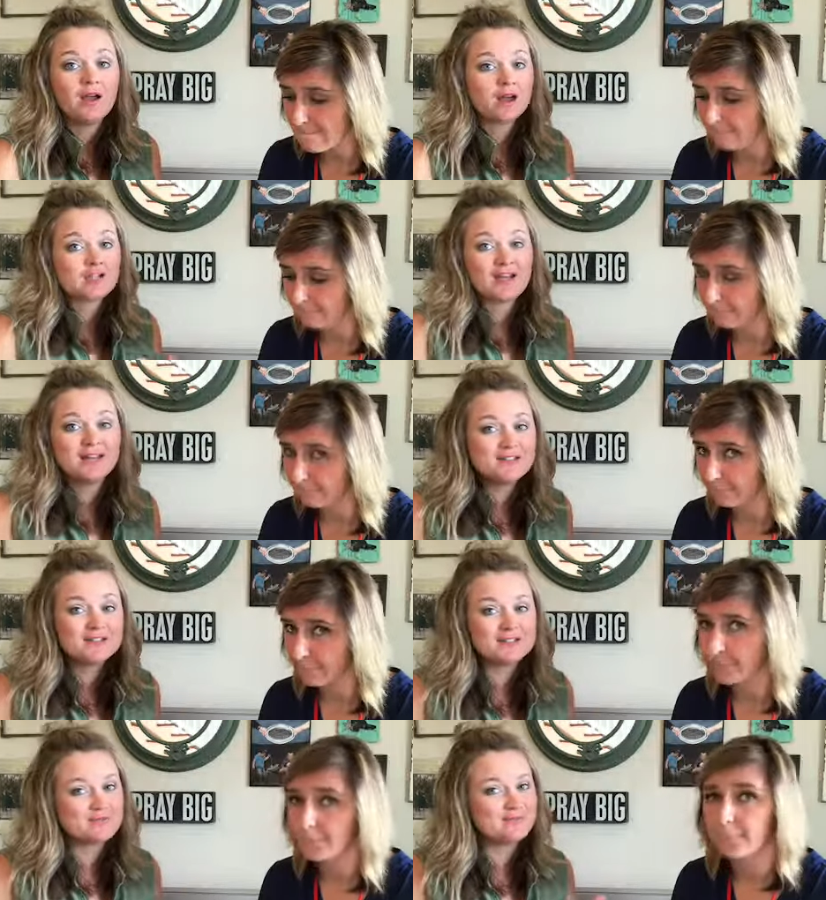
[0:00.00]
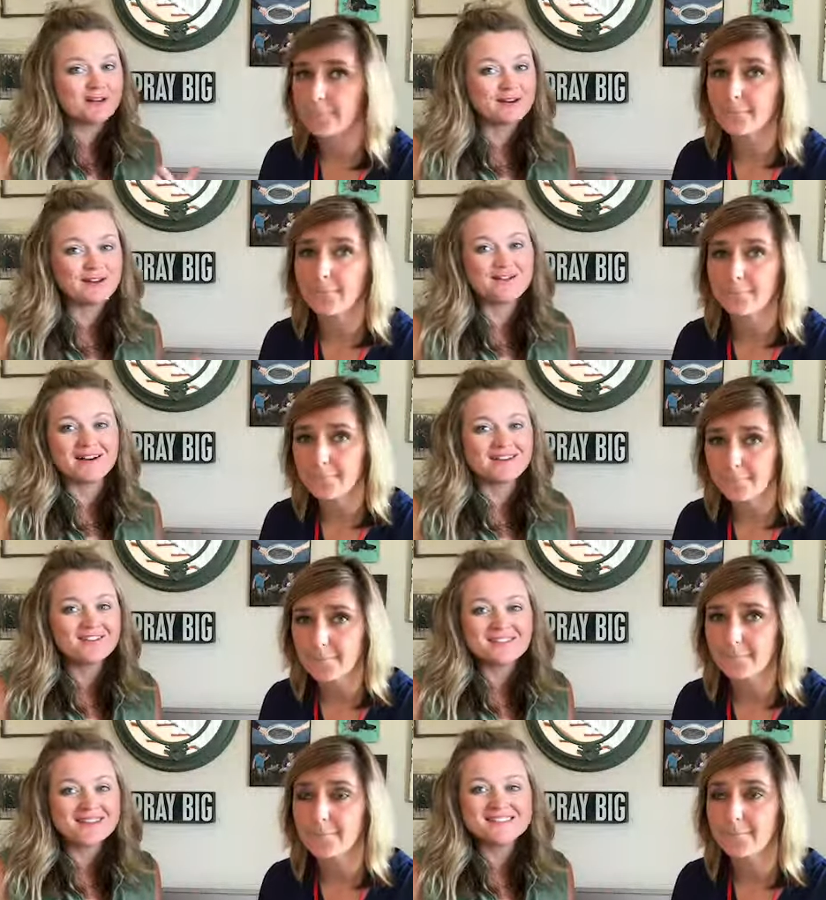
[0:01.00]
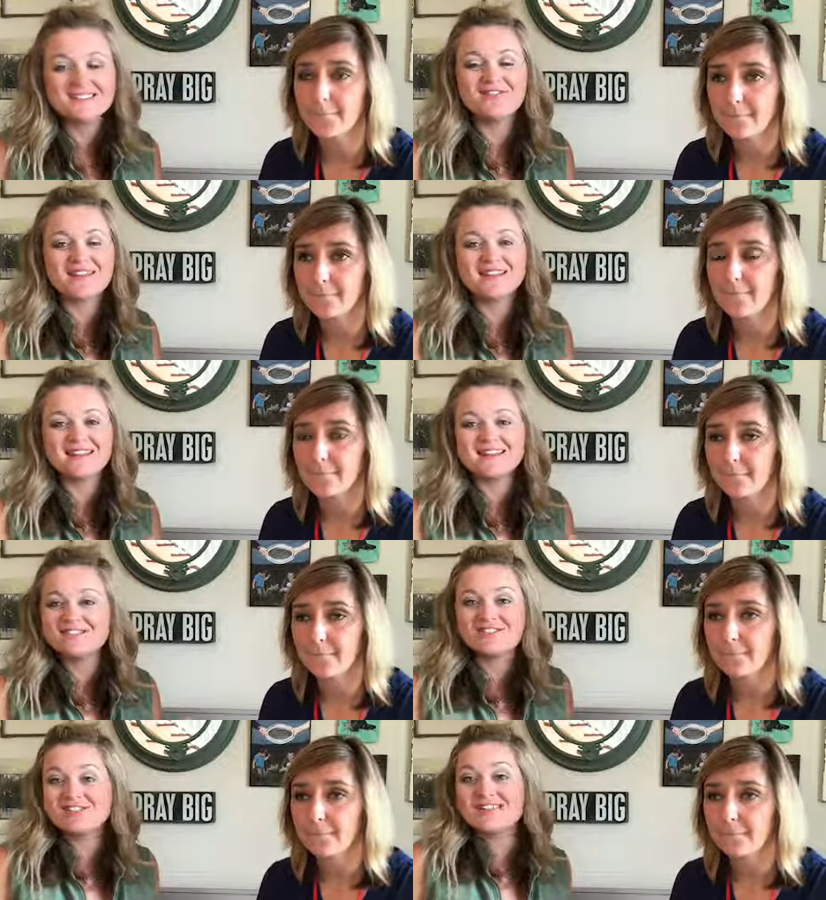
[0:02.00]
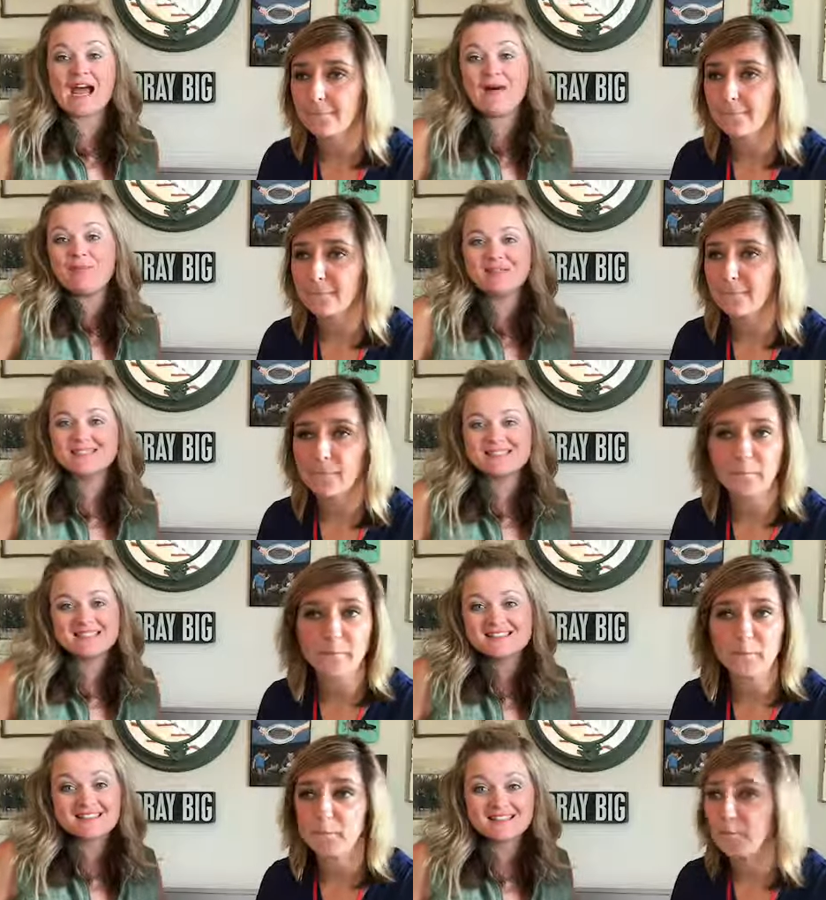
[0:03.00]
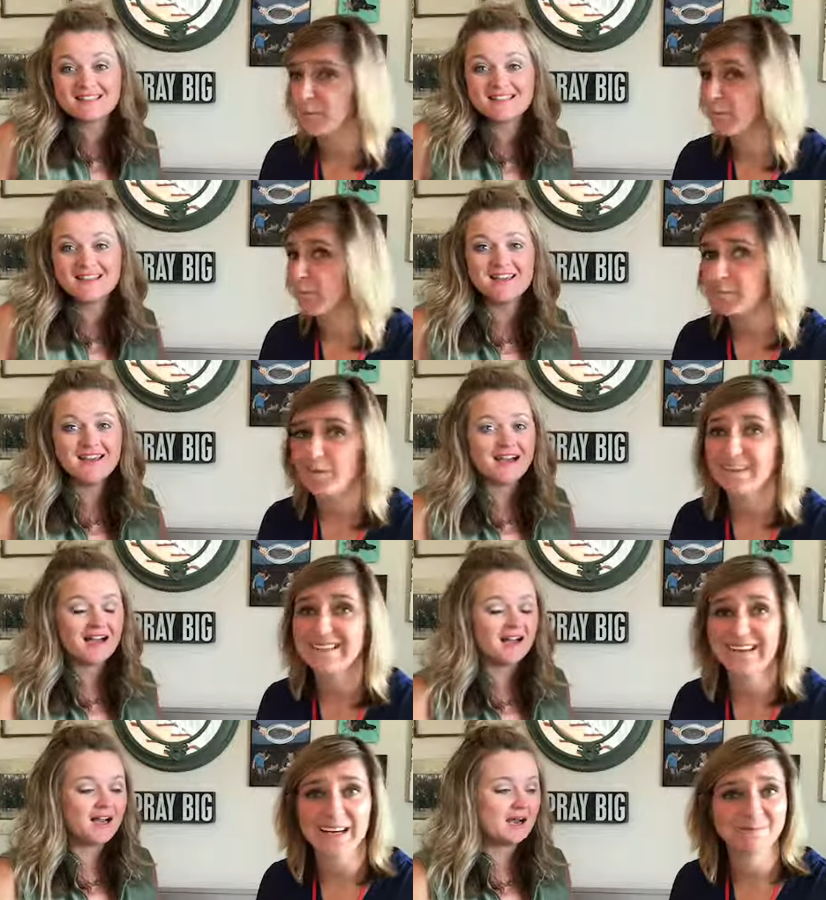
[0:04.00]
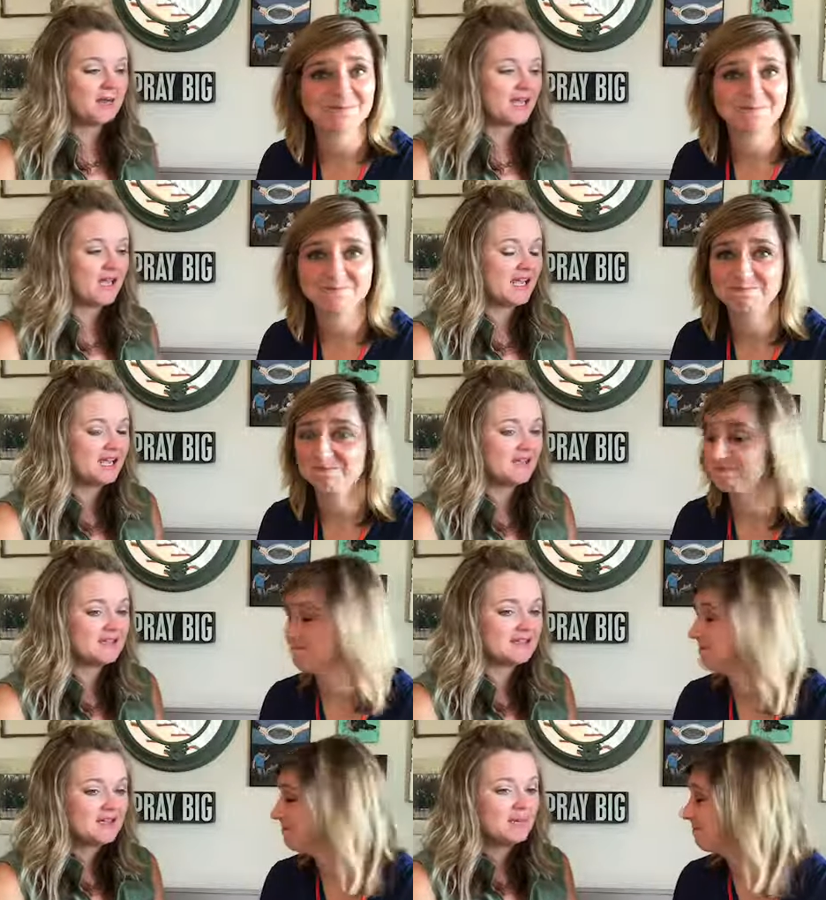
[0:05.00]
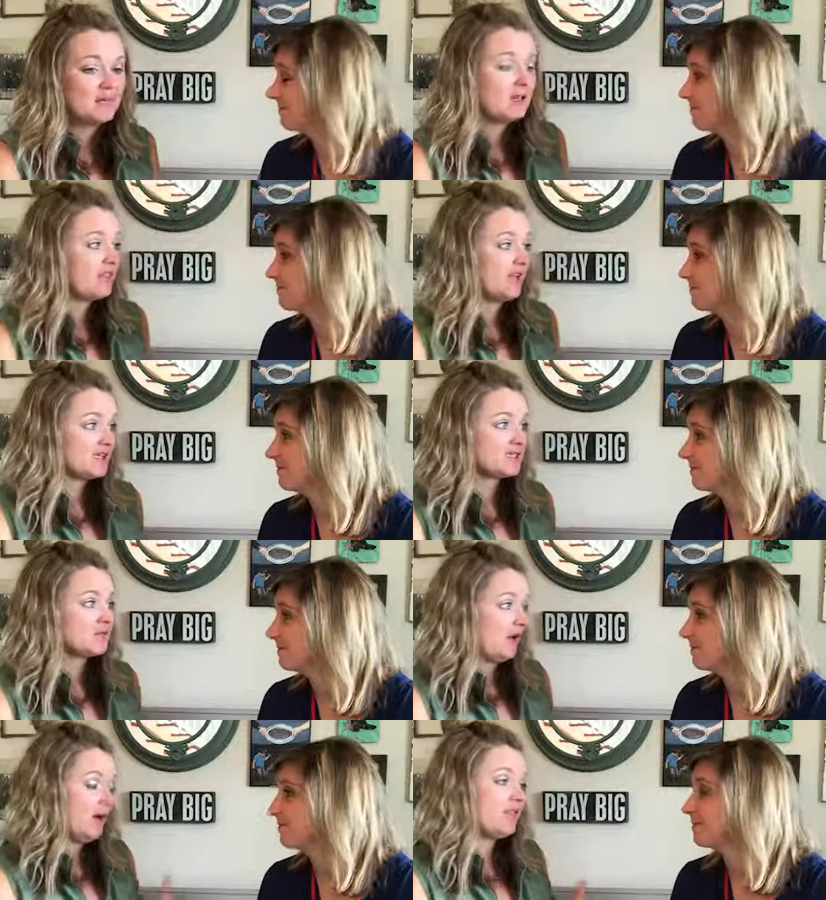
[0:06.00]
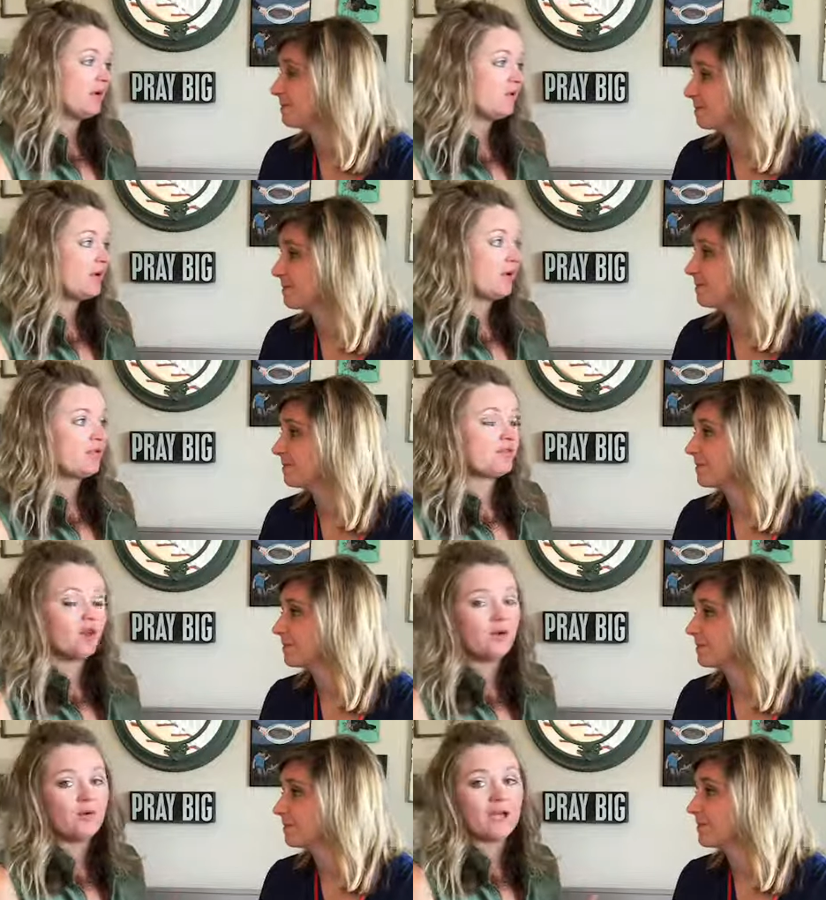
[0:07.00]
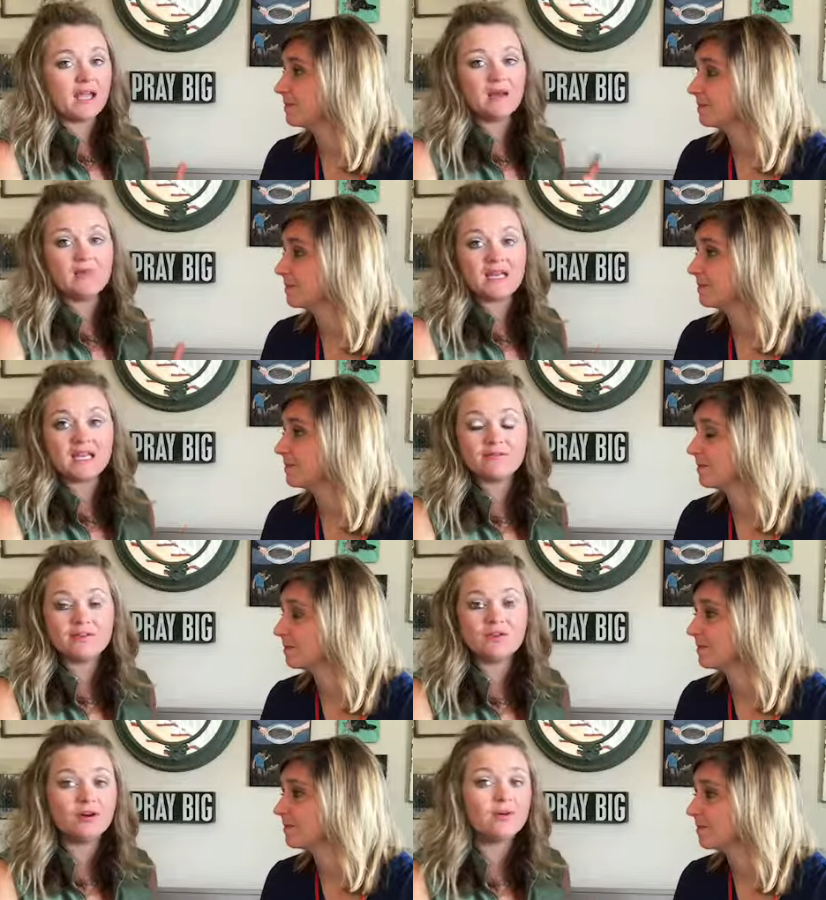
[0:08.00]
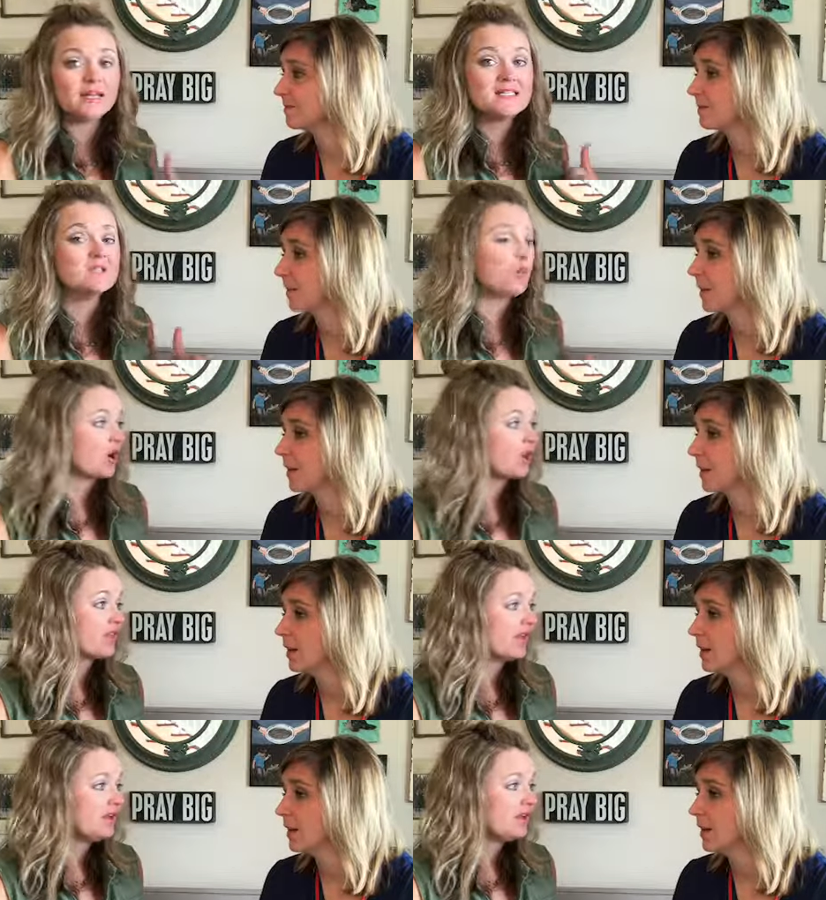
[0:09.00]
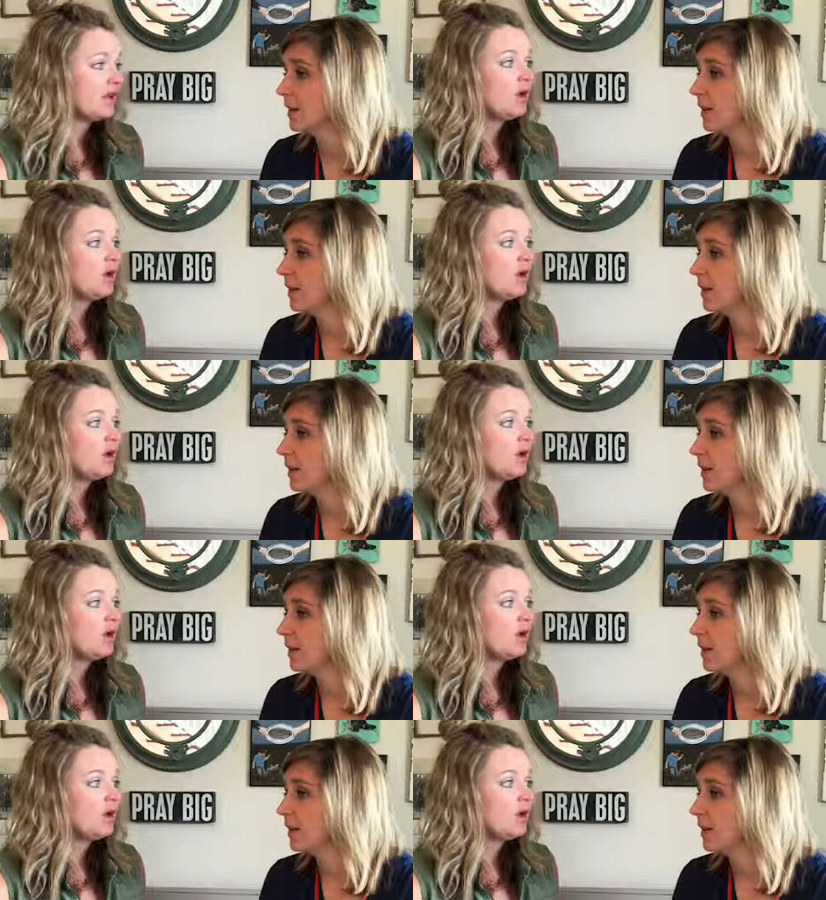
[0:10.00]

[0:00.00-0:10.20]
Speaker 1: a challenge is very rarely something that just happens easily. Um, and but I think it's I think we both know, and many of you know, it's worth it.